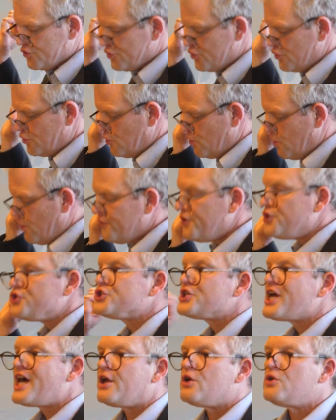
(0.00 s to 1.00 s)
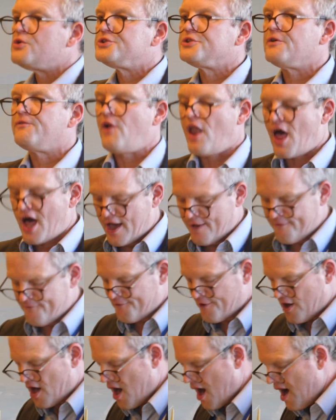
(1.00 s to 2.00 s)
to the shadows of
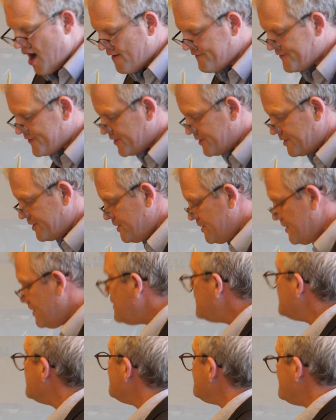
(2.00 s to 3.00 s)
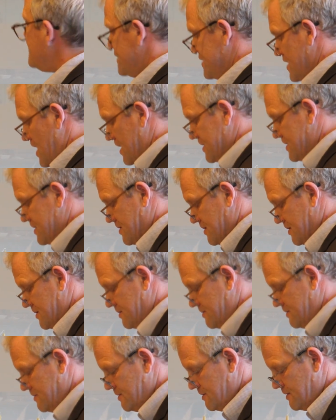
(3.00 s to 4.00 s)
life after disaster.
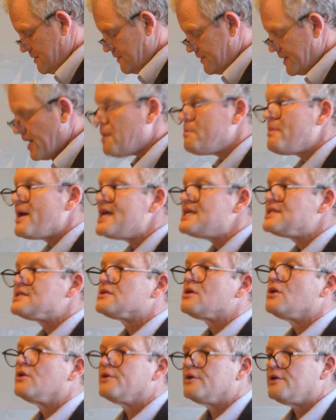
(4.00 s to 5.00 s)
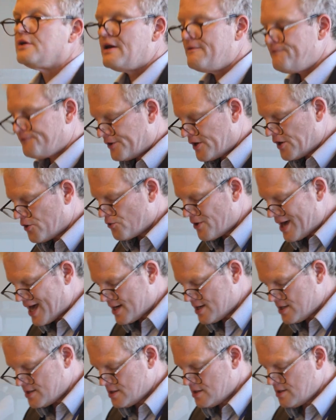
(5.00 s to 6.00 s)
They are based on
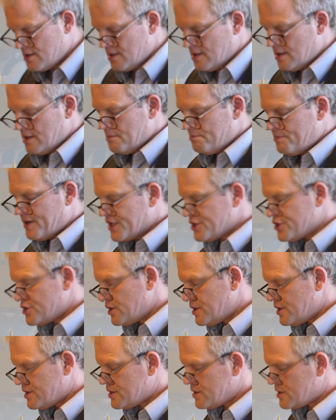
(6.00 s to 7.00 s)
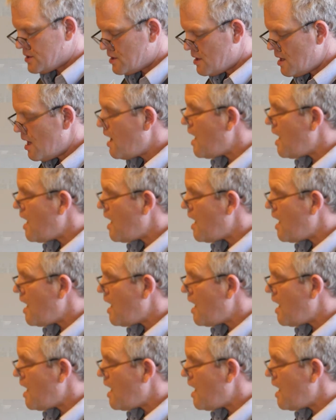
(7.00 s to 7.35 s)
infrared pictures